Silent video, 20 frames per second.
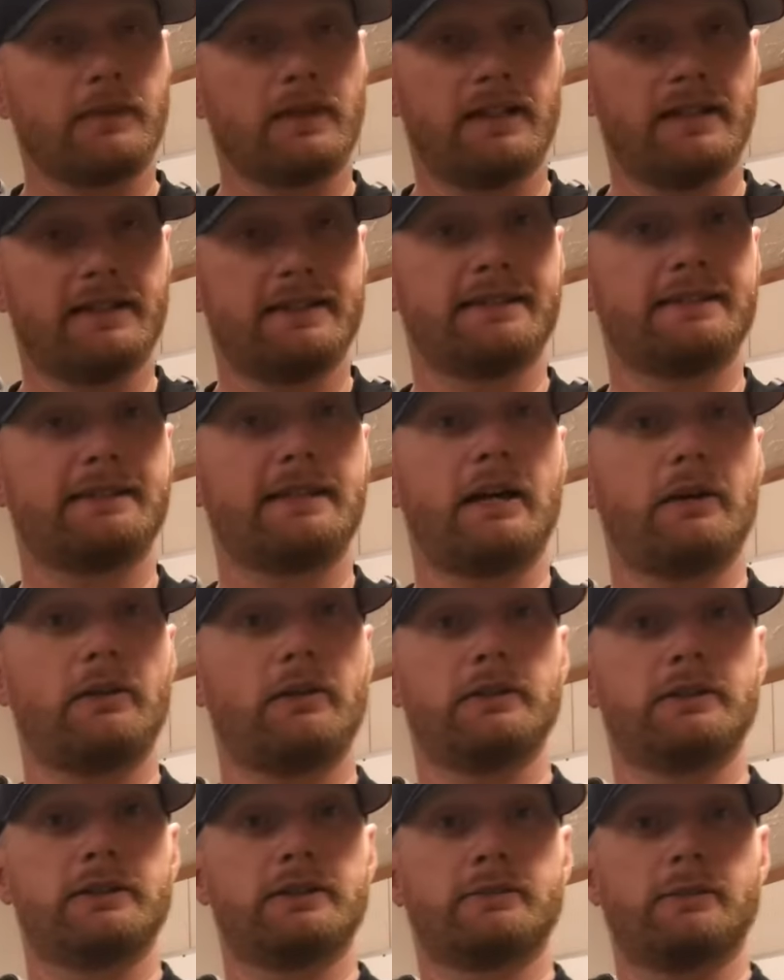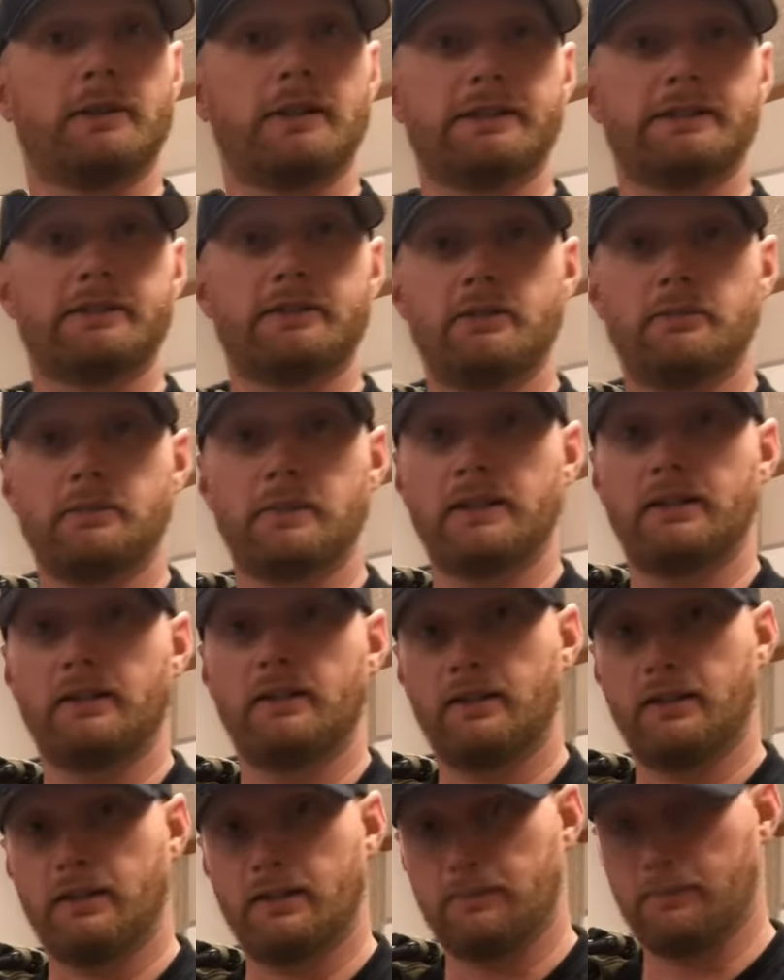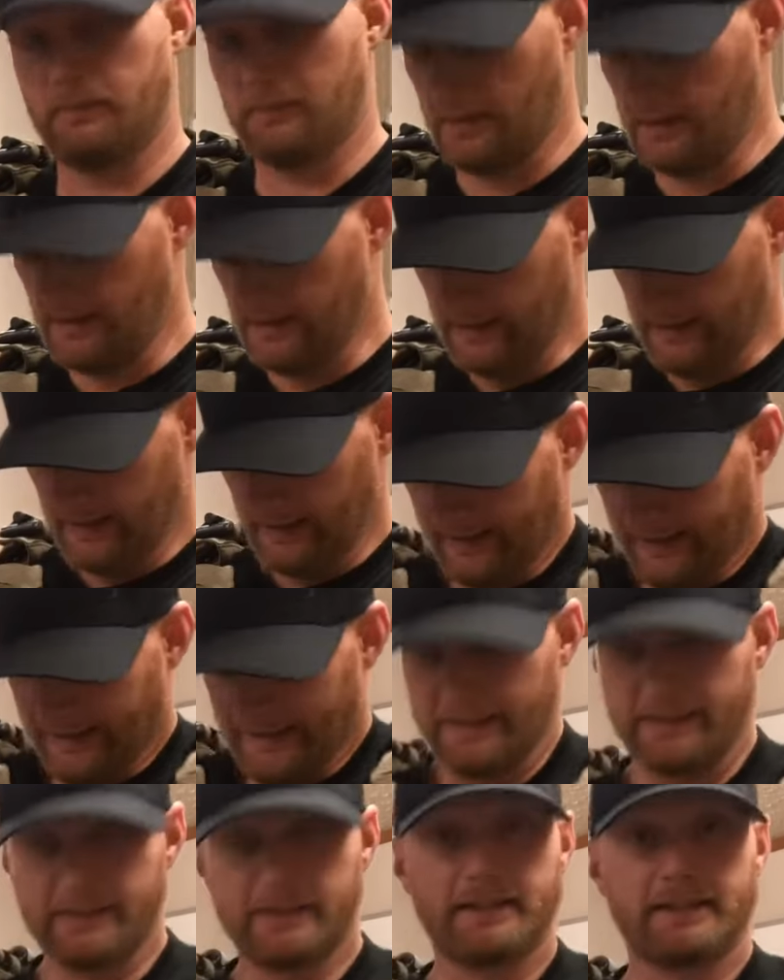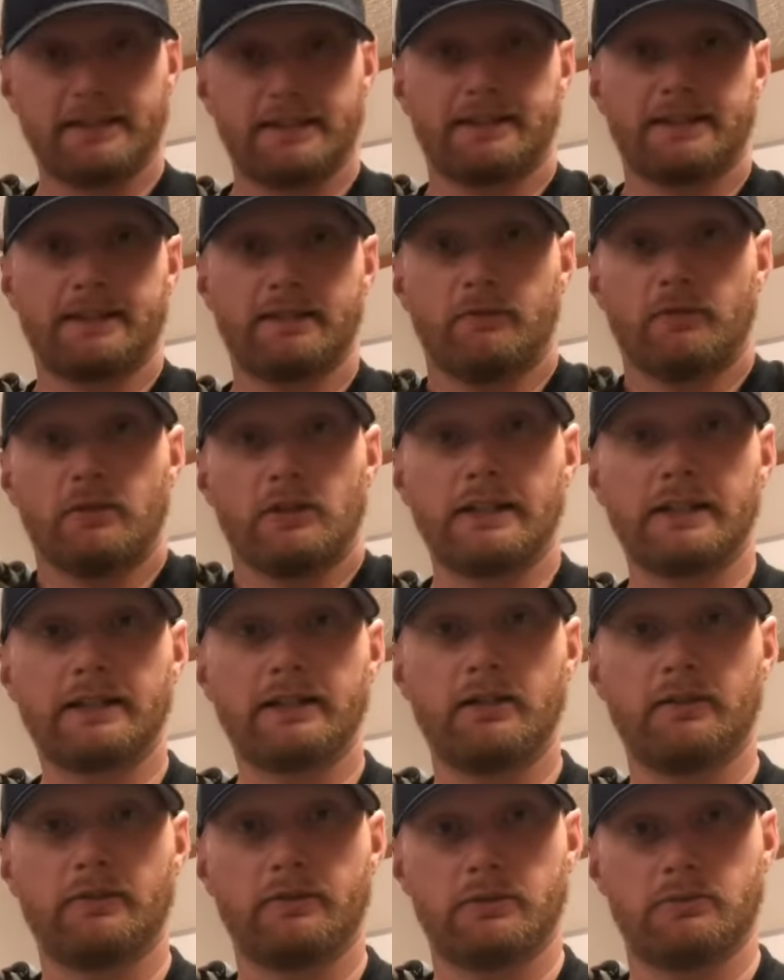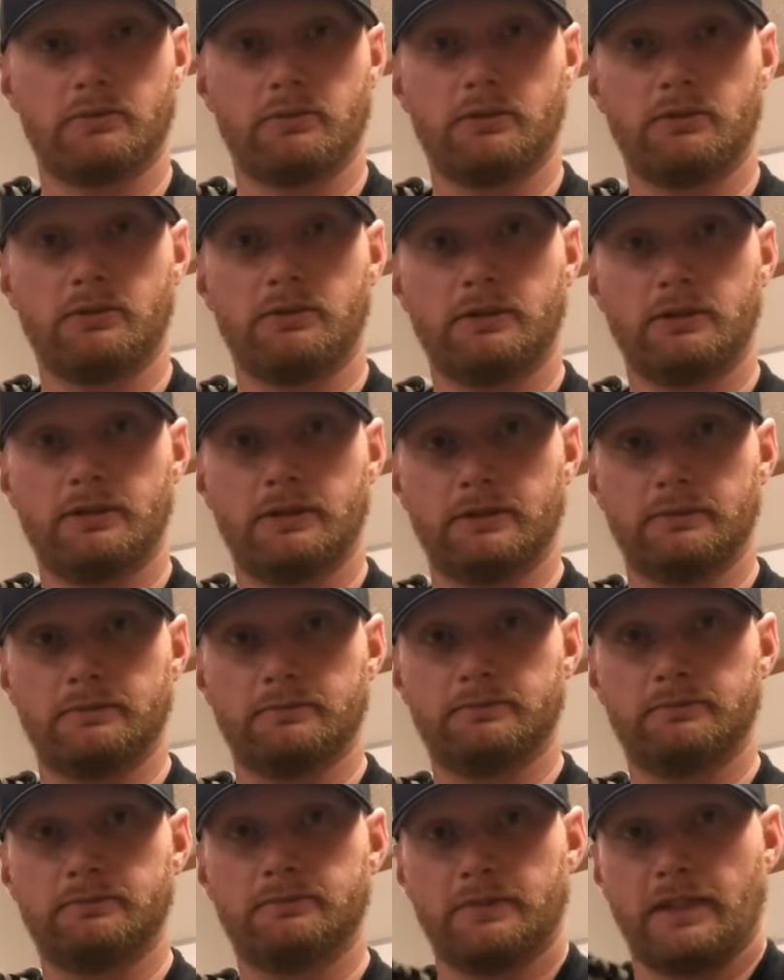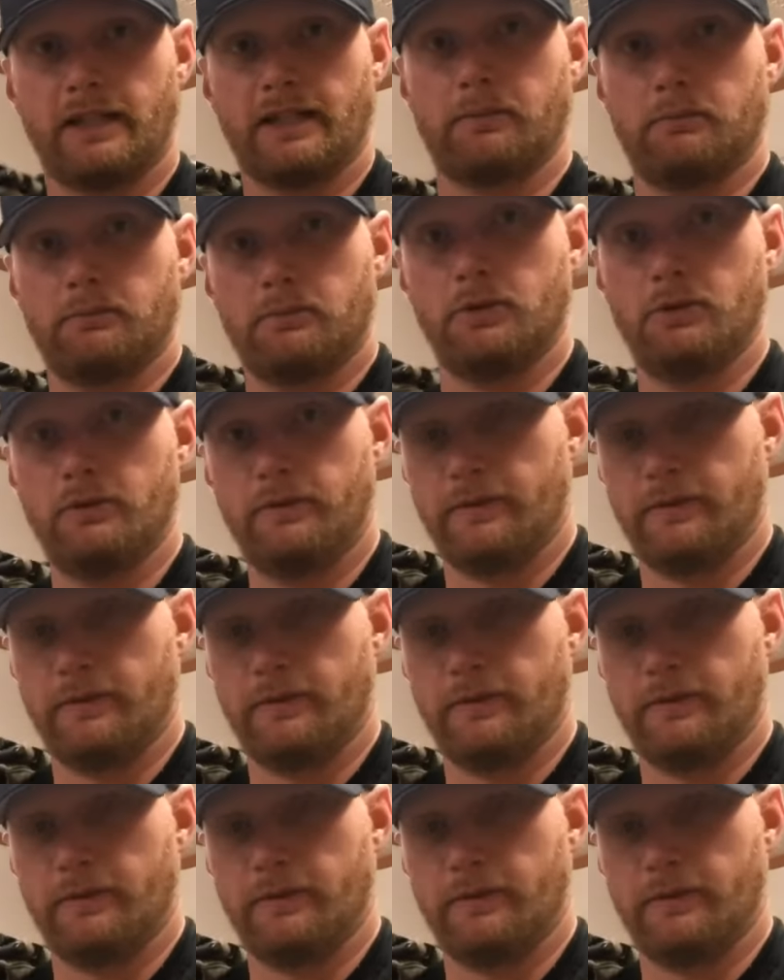this is how it looks while it's on. It is, like I said, really comfortable. I can move it